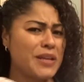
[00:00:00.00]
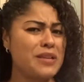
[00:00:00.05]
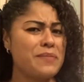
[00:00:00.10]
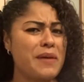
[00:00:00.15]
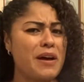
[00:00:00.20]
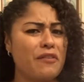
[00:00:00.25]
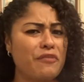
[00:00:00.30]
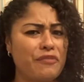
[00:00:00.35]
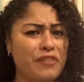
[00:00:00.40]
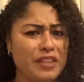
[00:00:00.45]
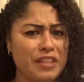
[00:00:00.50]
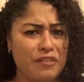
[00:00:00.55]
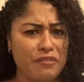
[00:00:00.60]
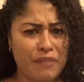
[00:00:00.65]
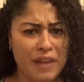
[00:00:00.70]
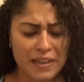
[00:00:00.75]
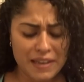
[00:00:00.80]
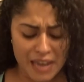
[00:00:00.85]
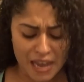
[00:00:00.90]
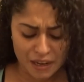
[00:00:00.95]
about
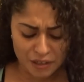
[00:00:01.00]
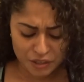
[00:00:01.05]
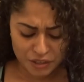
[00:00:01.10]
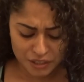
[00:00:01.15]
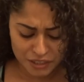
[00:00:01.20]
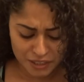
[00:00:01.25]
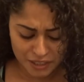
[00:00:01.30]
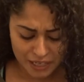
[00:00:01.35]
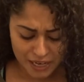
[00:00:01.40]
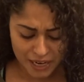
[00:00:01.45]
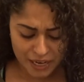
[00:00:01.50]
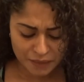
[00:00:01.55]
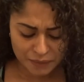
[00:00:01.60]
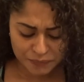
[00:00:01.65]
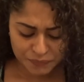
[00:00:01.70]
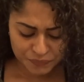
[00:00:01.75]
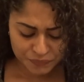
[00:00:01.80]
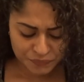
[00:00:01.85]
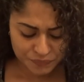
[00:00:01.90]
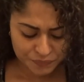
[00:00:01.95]
$55 today.
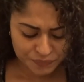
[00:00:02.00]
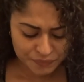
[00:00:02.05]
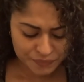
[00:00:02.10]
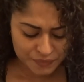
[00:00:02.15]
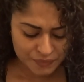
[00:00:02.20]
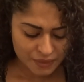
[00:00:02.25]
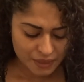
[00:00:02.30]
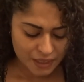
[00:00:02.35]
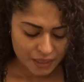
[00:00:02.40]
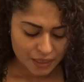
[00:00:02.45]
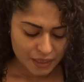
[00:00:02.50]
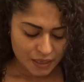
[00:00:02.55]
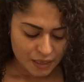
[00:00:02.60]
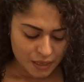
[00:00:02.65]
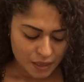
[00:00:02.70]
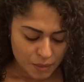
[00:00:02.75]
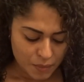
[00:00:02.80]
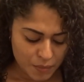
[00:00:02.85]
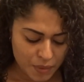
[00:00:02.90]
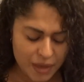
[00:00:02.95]

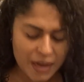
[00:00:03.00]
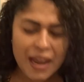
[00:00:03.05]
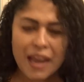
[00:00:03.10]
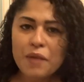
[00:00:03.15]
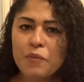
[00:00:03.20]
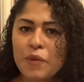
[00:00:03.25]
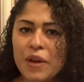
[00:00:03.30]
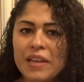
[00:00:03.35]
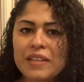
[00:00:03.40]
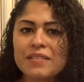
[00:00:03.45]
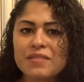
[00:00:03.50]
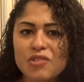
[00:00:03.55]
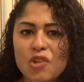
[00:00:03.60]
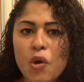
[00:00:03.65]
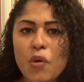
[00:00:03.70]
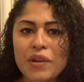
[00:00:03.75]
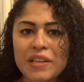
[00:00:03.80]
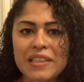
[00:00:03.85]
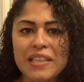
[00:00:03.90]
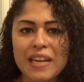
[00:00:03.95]
But I went
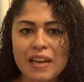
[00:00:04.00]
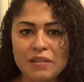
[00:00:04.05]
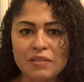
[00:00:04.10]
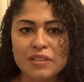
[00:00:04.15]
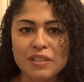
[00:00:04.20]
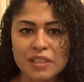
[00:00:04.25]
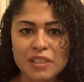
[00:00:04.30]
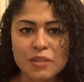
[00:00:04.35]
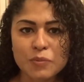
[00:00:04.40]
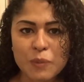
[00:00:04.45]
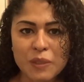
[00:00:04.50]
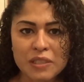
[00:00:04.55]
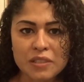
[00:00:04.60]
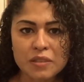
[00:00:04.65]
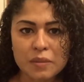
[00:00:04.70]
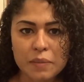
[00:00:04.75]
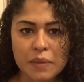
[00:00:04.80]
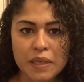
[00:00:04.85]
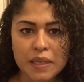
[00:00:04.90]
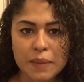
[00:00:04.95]
knowing that I was gonna spend
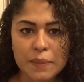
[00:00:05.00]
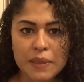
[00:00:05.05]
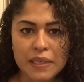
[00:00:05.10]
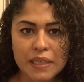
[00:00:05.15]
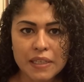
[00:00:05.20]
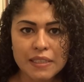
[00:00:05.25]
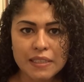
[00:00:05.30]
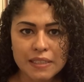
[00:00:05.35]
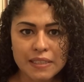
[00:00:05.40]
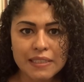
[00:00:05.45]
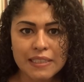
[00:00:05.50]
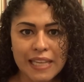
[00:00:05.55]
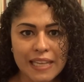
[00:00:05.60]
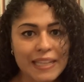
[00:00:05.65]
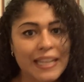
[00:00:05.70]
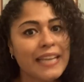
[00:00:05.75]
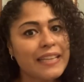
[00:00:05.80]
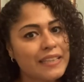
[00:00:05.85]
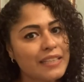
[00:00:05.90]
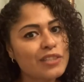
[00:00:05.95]
some money, because it's not
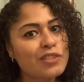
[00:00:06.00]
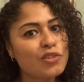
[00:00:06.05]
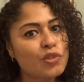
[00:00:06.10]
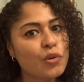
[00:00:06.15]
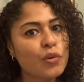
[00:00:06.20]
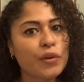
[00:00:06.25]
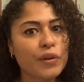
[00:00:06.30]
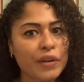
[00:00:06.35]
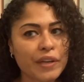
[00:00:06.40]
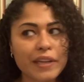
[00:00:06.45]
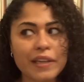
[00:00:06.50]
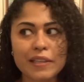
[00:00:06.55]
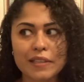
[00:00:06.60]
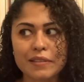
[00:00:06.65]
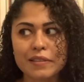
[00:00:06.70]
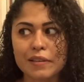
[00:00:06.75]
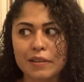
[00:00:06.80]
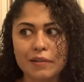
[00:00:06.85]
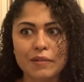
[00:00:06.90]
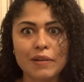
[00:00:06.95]
like the store
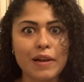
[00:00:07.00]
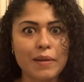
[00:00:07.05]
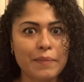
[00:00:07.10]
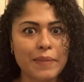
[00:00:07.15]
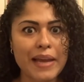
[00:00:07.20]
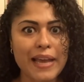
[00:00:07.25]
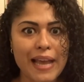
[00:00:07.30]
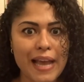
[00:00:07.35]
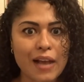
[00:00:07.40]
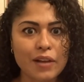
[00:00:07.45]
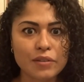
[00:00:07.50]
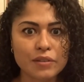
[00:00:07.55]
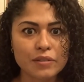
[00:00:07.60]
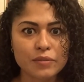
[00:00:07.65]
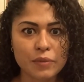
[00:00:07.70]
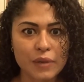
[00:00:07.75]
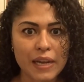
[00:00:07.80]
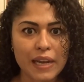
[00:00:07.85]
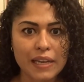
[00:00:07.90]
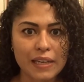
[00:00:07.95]
is around my house
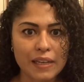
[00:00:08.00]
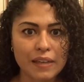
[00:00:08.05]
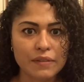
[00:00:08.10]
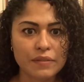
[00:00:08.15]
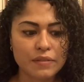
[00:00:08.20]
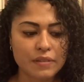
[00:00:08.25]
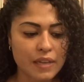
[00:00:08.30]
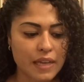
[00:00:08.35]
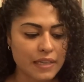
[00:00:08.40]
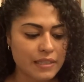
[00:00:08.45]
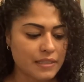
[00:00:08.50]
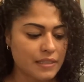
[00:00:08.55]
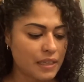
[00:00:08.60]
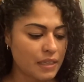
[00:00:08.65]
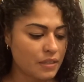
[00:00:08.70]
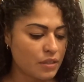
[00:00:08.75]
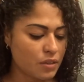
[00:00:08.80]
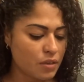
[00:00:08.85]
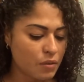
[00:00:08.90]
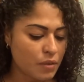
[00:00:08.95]
where I live. So I
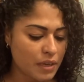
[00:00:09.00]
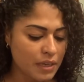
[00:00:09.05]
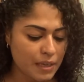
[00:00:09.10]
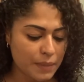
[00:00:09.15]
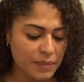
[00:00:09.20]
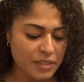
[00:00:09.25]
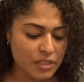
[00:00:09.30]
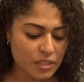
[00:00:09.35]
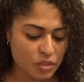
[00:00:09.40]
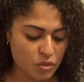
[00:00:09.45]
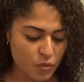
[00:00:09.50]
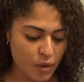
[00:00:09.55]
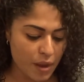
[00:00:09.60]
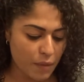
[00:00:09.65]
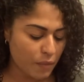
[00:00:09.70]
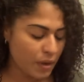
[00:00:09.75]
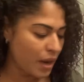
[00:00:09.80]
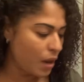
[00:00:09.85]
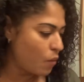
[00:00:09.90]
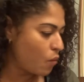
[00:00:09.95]
said, you know what, let me just grab
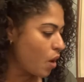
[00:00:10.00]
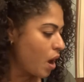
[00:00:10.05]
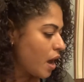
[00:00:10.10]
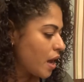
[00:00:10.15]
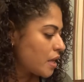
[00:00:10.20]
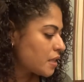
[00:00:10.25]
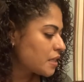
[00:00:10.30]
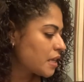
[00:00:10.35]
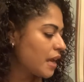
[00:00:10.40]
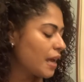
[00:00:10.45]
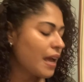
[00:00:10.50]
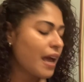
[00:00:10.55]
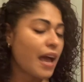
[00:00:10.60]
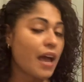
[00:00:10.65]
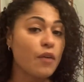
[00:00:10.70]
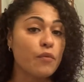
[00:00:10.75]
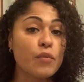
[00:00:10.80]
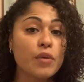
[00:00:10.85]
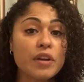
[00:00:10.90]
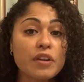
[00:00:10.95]
what I want.
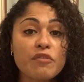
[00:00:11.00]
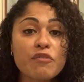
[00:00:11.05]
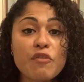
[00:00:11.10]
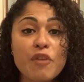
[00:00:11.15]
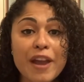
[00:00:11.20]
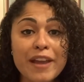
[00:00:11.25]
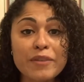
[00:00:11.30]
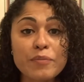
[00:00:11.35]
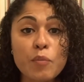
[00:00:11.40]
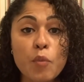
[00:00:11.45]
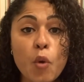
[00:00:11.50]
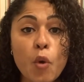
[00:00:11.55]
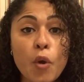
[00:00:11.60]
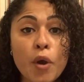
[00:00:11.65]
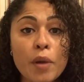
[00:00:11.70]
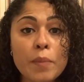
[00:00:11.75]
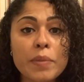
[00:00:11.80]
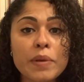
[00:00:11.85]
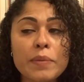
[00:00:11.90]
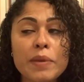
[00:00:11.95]
I would have grabbed
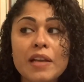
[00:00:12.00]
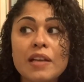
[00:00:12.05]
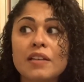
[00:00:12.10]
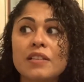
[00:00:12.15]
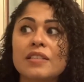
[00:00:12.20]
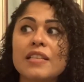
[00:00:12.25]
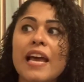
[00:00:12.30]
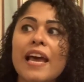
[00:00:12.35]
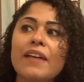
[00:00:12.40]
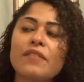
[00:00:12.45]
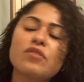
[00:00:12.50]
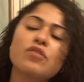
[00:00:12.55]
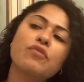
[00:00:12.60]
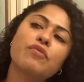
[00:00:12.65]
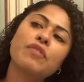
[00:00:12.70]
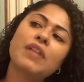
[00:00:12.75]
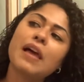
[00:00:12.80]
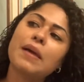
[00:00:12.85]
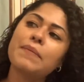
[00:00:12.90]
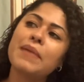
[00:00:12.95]
more, but because I had to
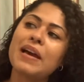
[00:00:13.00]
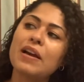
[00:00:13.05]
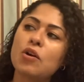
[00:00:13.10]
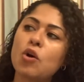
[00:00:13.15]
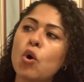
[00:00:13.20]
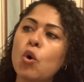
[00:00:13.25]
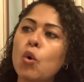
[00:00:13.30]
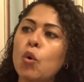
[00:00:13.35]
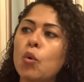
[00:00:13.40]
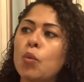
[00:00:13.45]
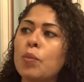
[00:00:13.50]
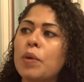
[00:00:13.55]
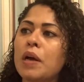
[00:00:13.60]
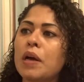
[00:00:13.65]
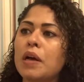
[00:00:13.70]
fly back home,